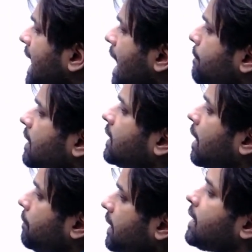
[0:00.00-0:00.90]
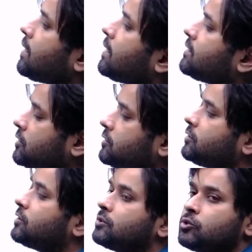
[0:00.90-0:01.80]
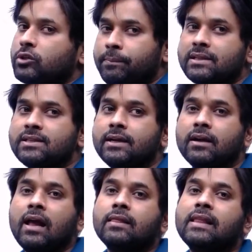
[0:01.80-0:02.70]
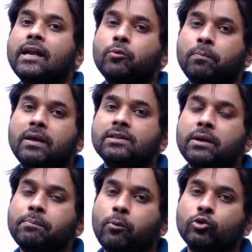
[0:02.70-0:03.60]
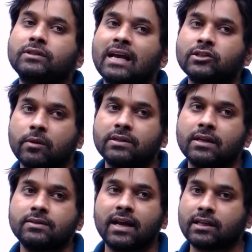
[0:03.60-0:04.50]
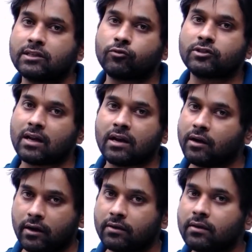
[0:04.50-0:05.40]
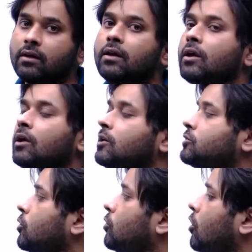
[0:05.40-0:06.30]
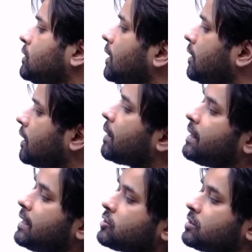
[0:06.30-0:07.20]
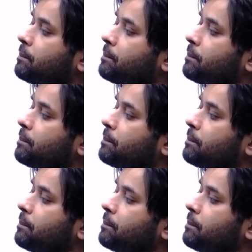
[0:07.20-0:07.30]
Cabinet communicated its decision to the President that you please impose national emergency, and this was done in written. So on the written recommendation, the